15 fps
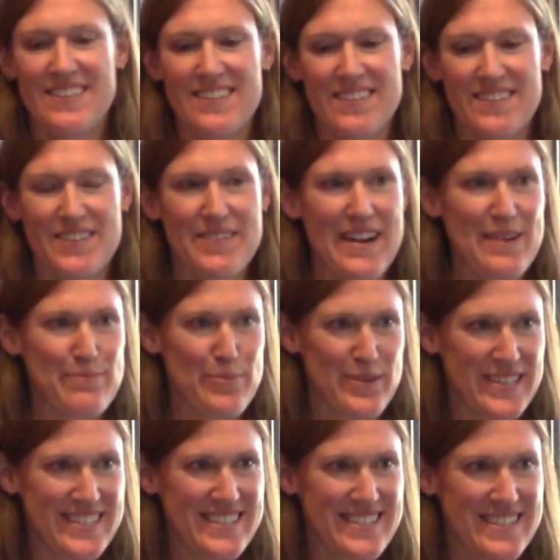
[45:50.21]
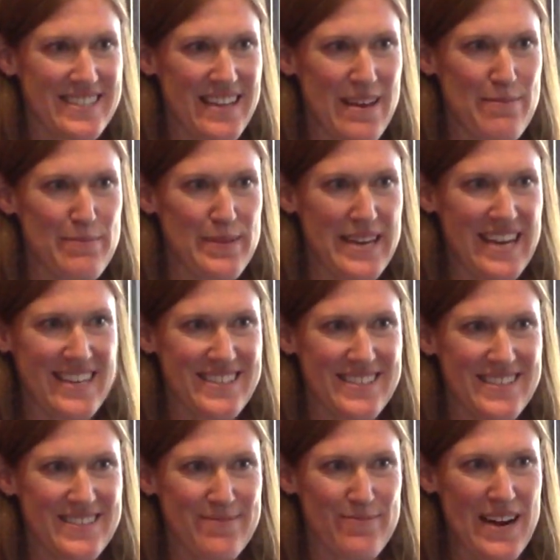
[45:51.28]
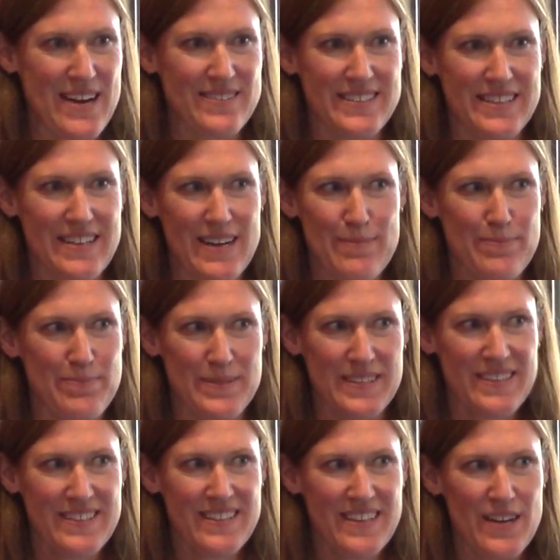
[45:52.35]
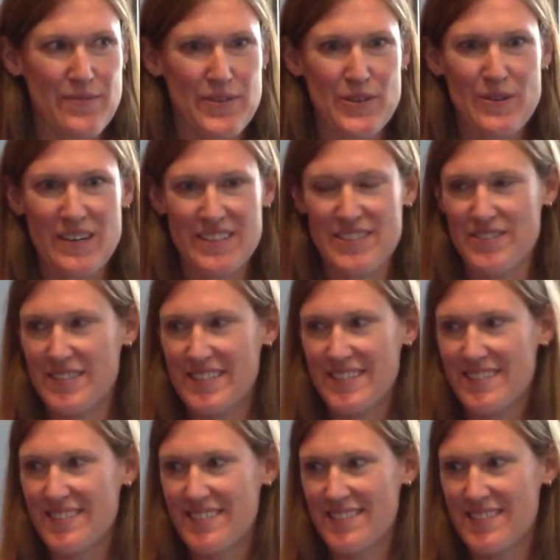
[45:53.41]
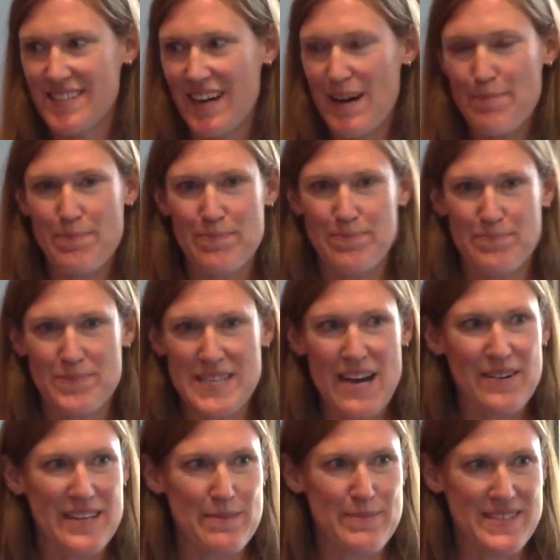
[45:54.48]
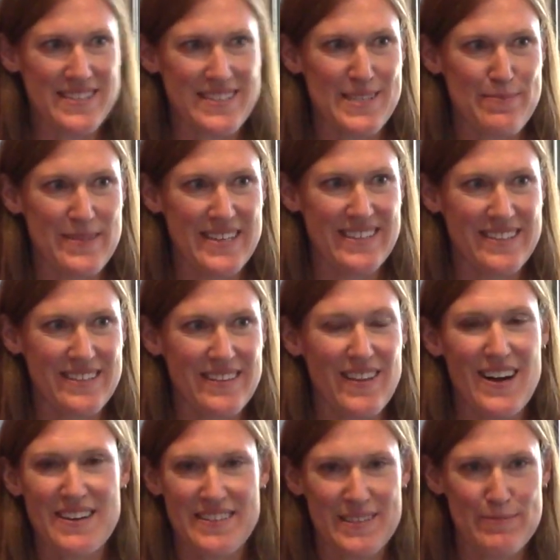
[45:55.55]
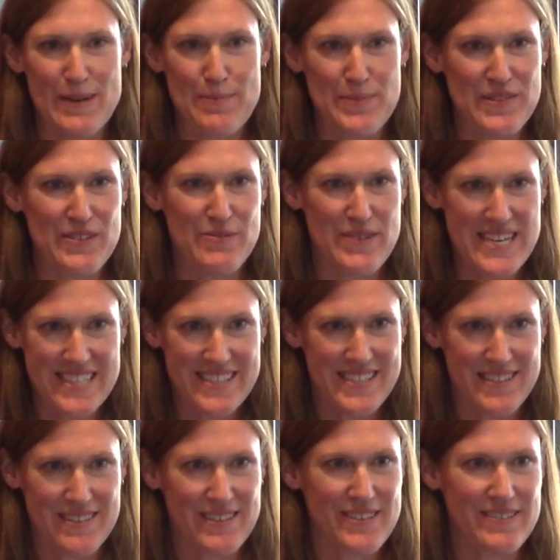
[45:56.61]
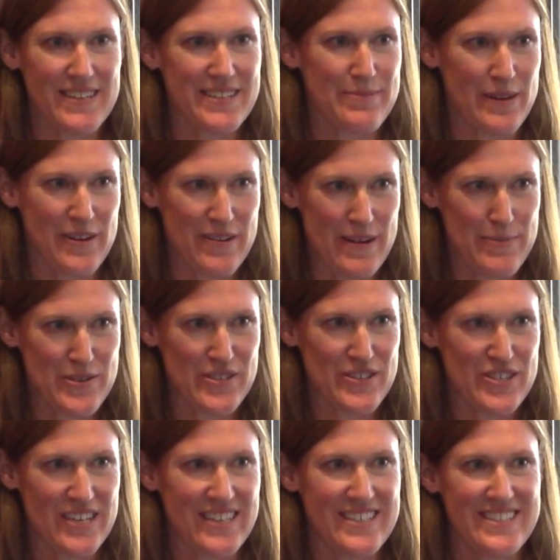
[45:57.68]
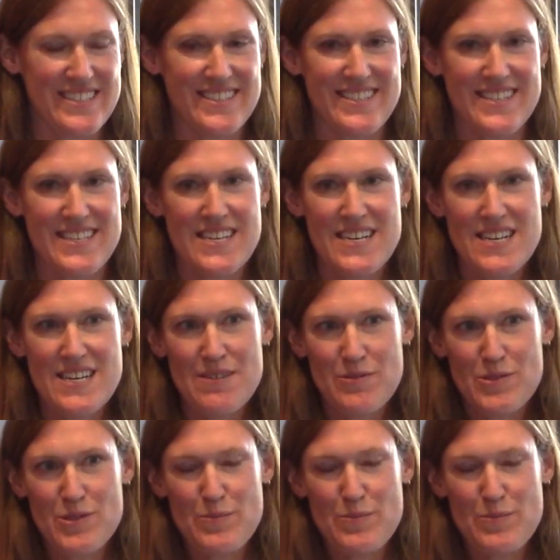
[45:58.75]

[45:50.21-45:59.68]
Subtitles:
the Crown Prince, MBS, rounded up a few hundred top Saudi businessmen and locked them up in the Ritz on corruption charges, which was